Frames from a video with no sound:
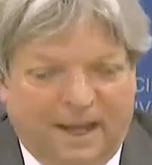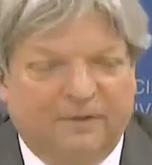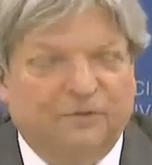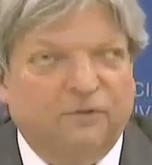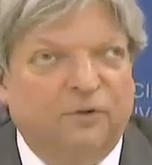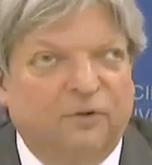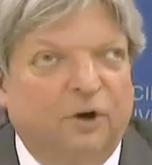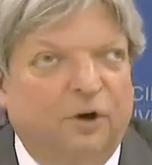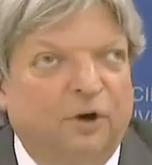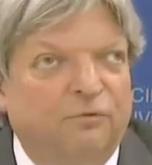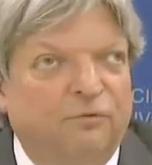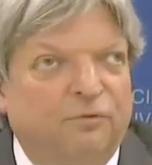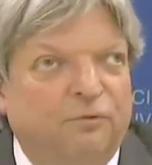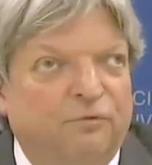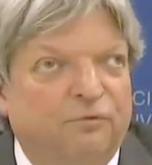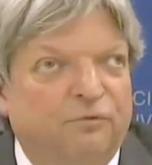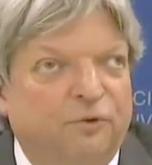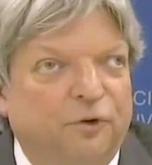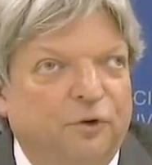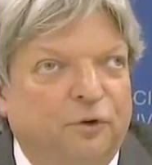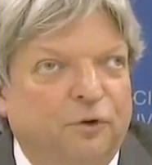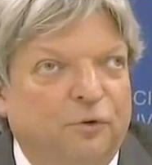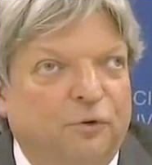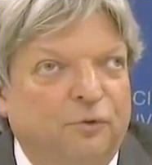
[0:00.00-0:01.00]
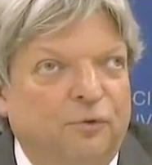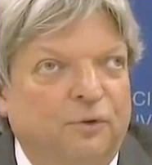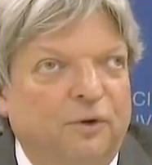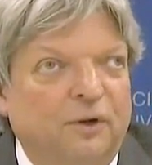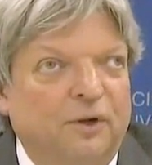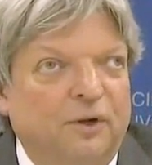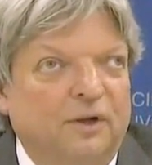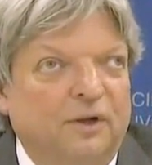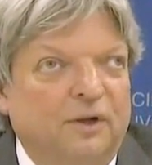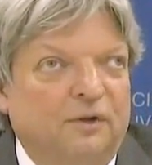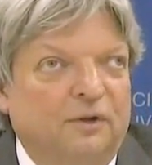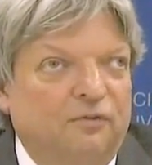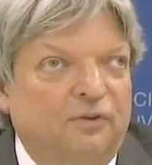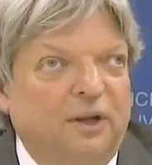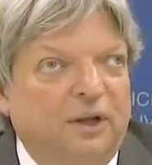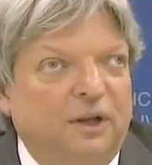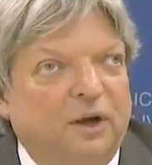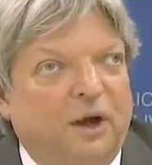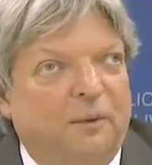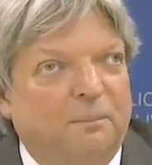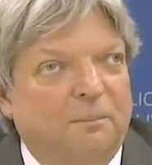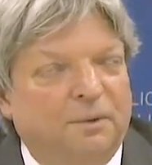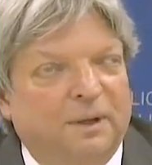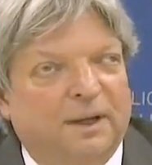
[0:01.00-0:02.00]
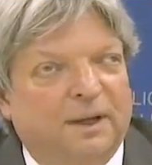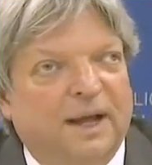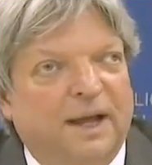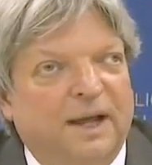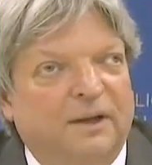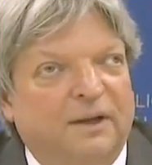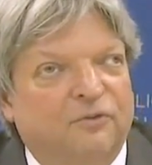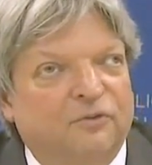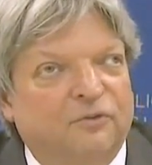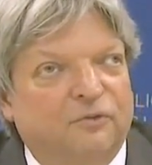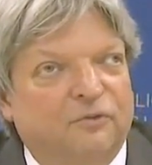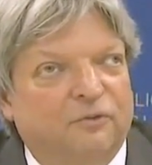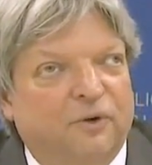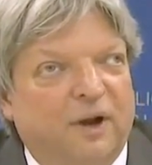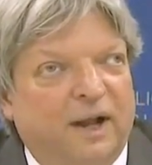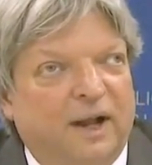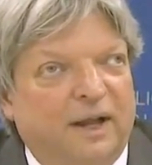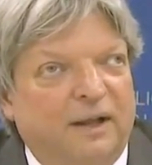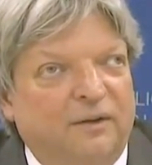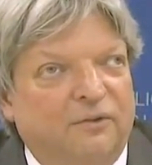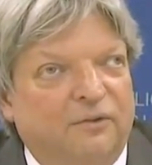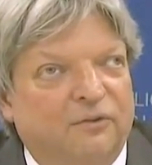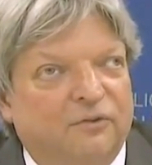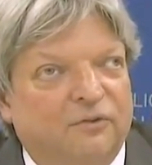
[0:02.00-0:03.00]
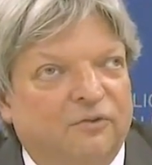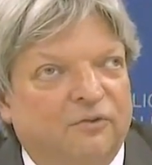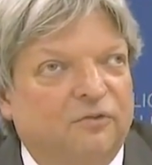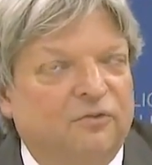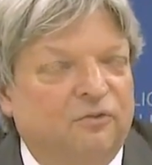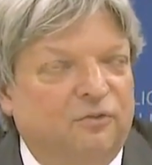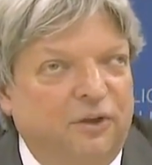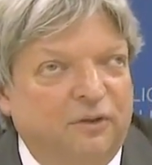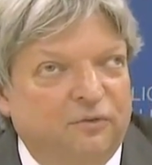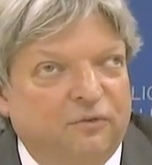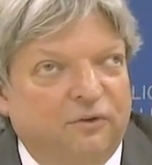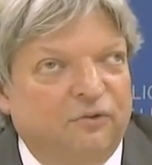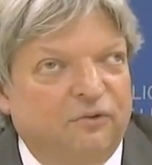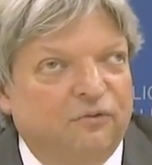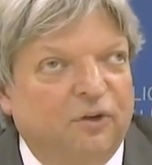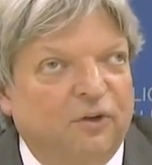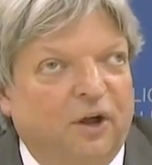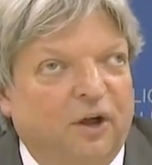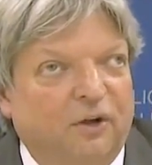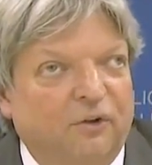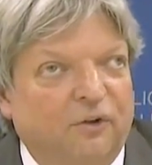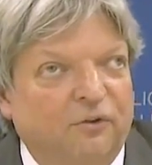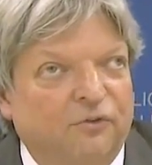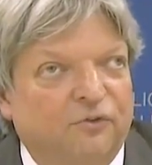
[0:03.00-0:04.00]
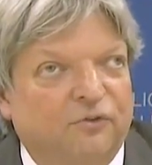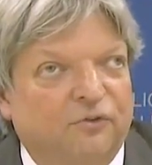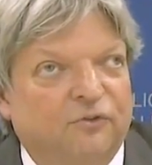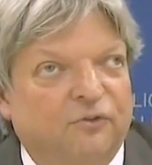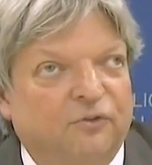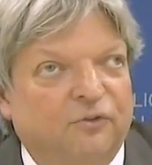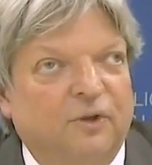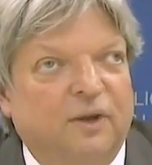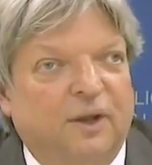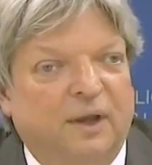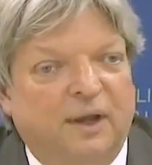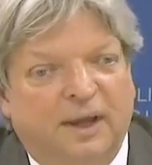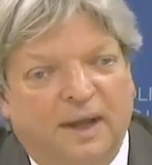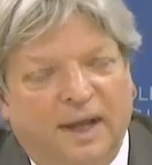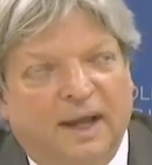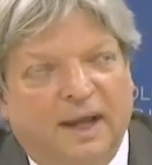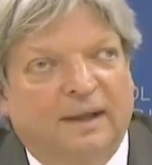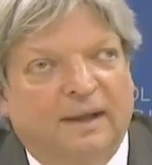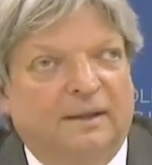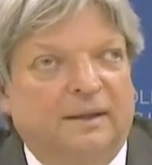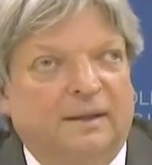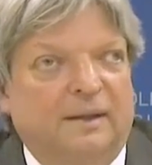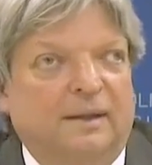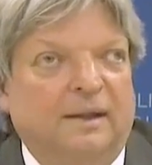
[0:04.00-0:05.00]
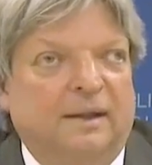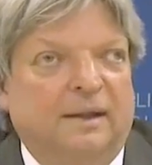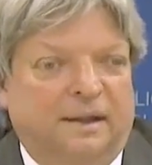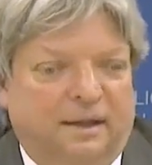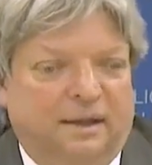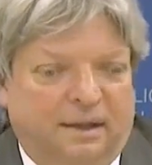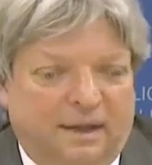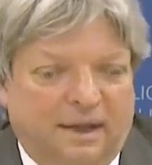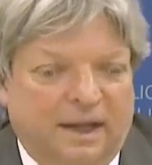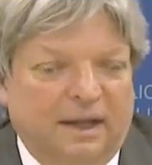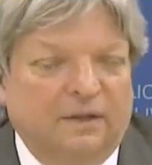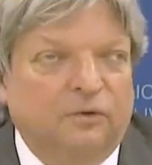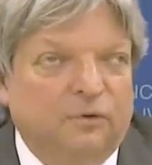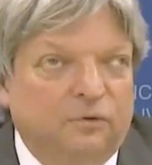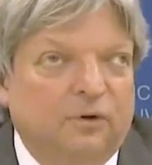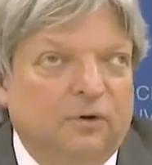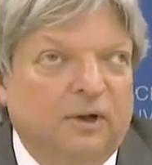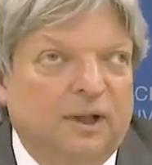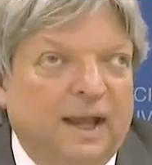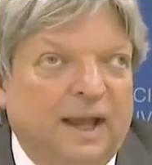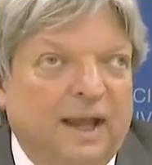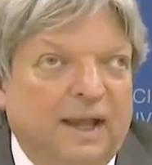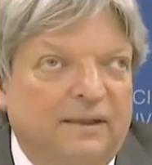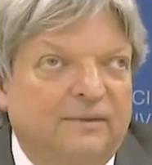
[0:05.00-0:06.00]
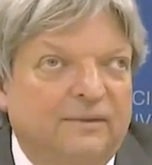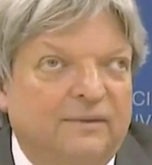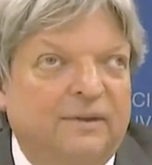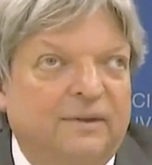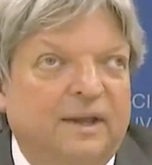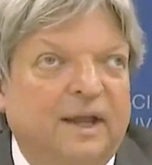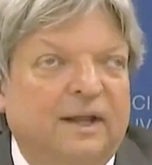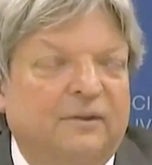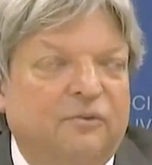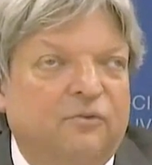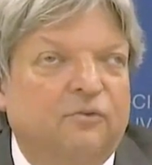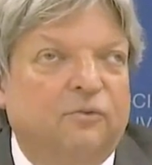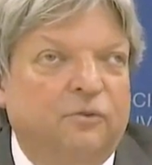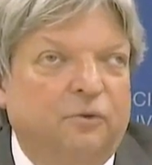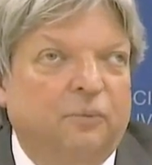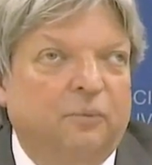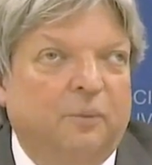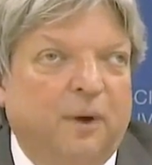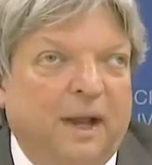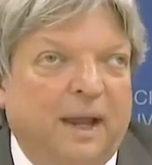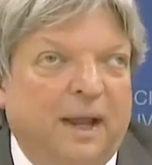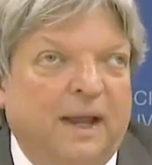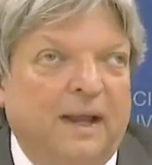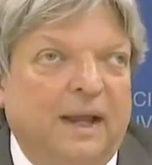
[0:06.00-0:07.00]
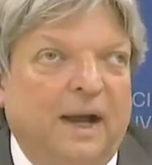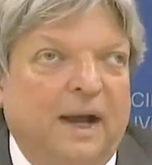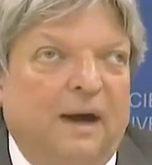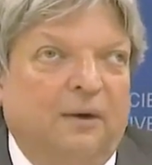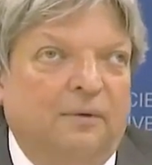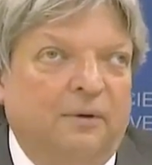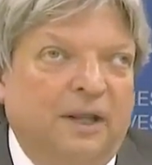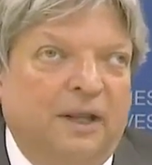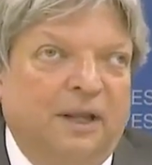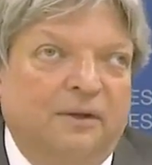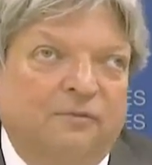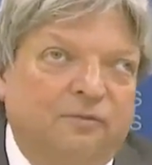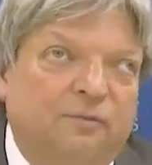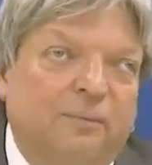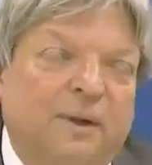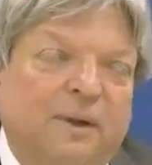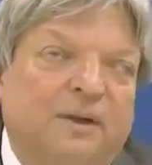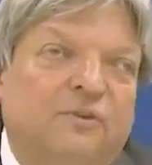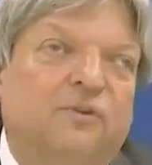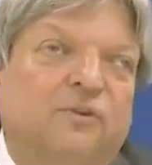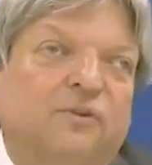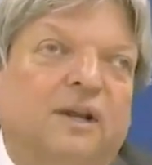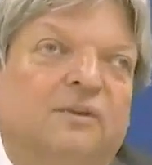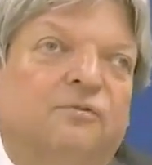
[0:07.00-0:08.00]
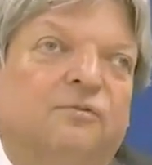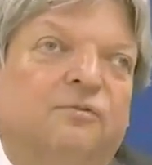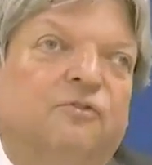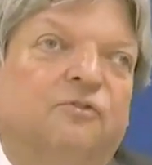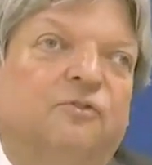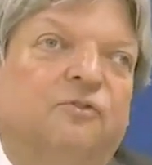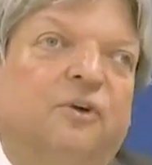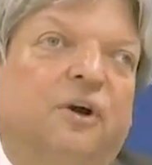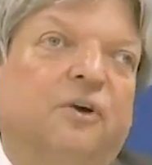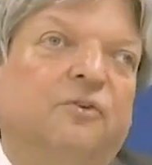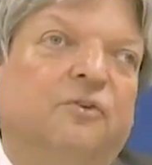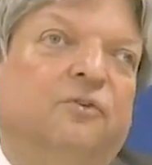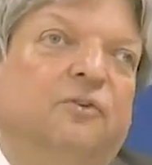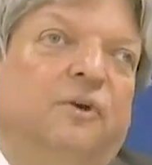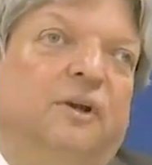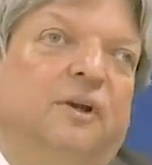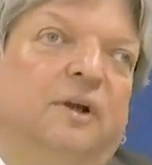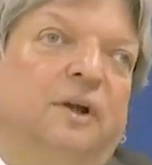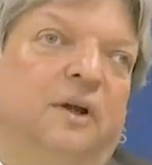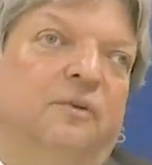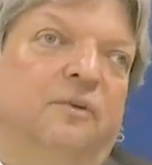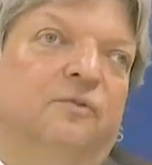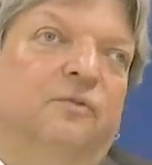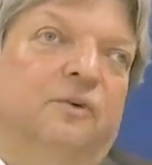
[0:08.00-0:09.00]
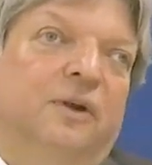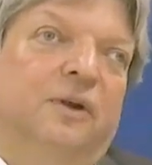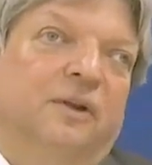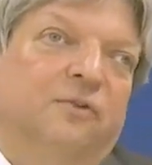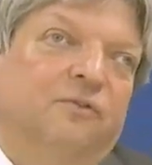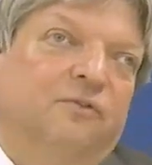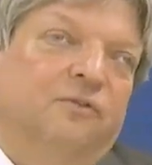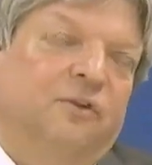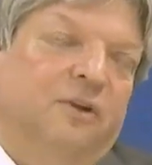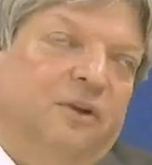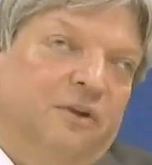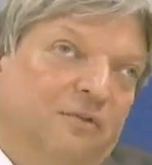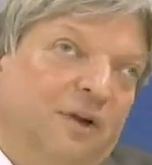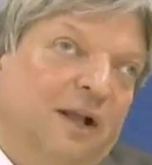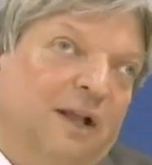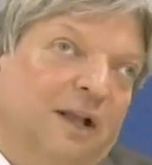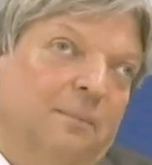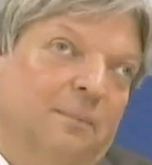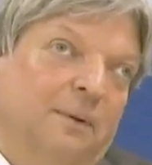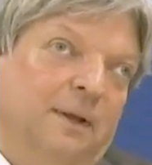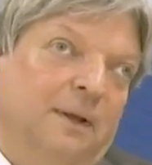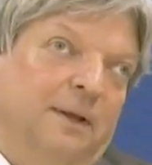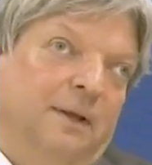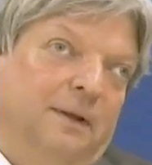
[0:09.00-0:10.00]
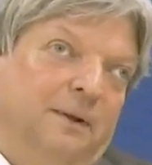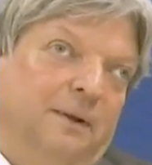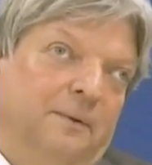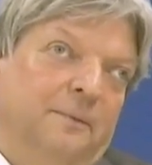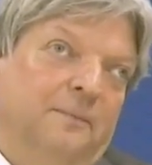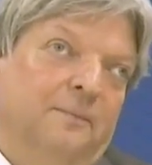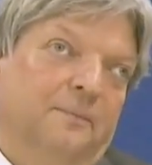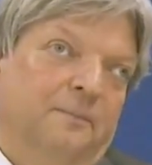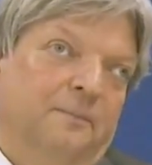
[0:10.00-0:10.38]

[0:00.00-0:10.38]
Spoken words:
get an overview, see complication rates, see results, and can you relate that to the way how the information infrastructure in the country is developing?